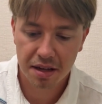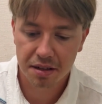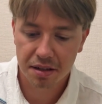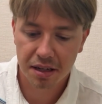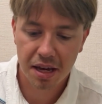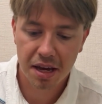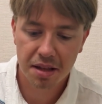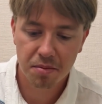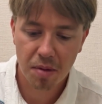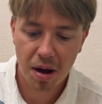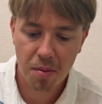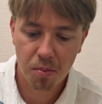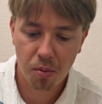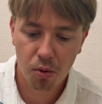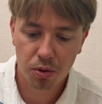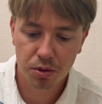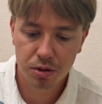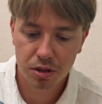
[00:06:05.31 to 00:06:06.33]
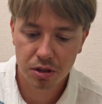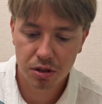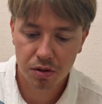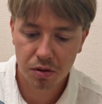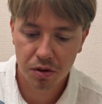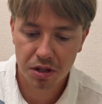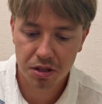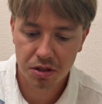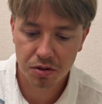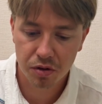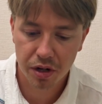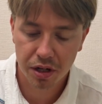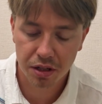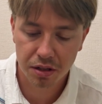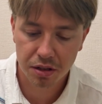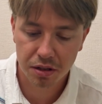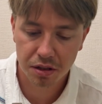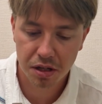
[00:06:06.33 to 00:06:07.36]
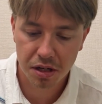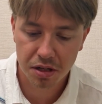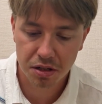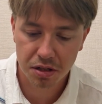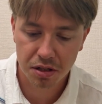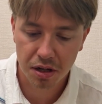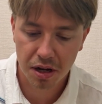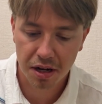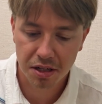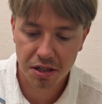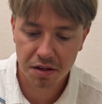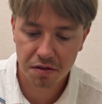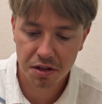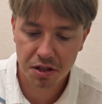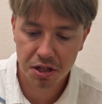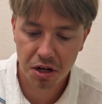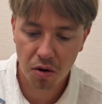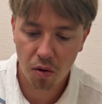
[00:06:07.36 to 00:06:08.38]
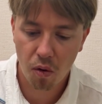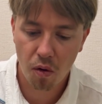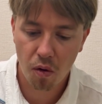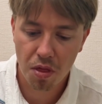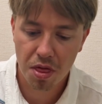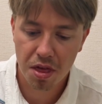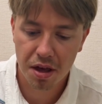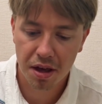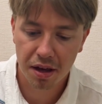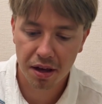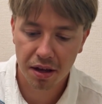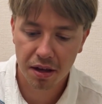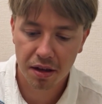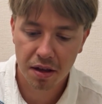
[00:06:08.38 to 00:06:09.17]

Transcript: and again my pawns restrict his activity on the